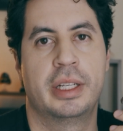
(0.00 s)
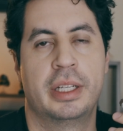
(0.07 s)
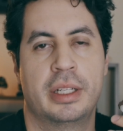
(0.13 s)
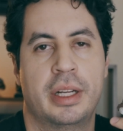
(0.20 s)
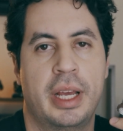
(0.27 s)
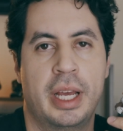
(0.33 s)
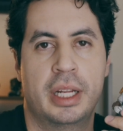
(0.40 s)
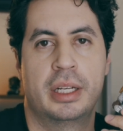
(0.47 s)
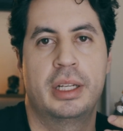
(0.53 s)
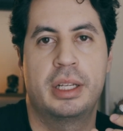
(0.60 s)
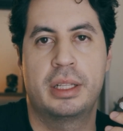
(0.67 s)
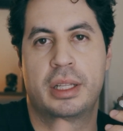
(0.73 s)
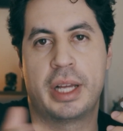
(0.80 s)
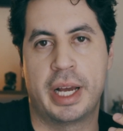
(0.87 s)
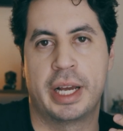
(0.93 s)
in
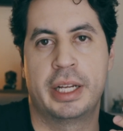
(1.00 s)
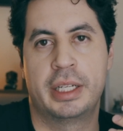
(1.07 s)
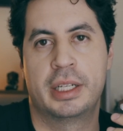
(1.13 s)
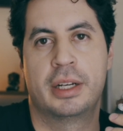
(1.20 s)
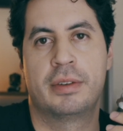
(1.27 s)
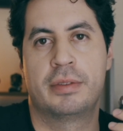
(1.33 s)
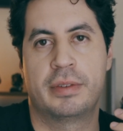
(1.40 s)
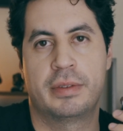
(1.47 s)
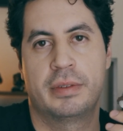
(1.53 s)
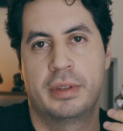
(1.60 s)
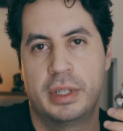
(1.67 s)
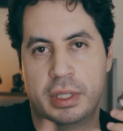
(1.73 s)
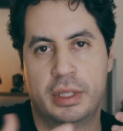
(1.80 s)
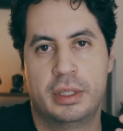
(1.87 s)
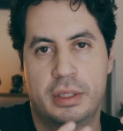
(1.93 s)
any line of
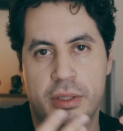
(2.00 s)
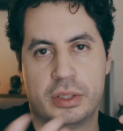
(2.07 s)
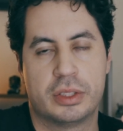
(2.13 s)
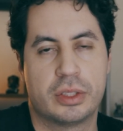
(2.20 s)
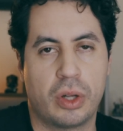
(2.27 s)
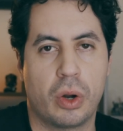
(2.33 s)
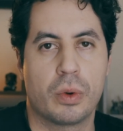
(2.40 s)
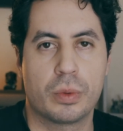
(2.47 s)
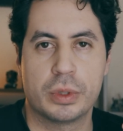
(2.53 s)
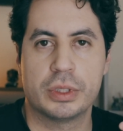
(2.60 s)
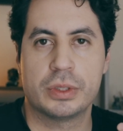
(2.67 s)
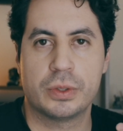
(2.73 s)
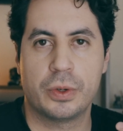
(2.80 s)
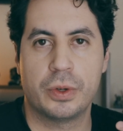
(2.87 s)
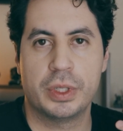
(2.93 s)
Star
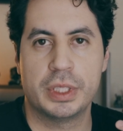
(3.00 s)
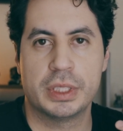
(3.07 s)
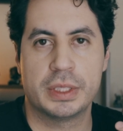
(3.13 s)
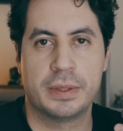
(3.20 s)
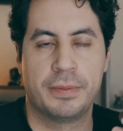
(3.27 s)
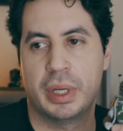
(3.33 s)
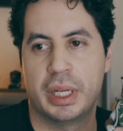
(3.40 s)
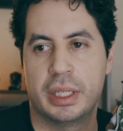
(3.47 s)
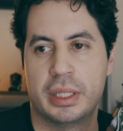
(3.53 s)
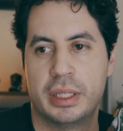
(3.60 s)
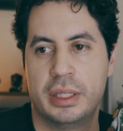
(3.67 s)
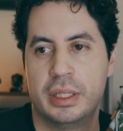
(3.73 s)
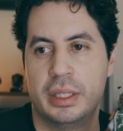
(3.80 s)
Wars toys, but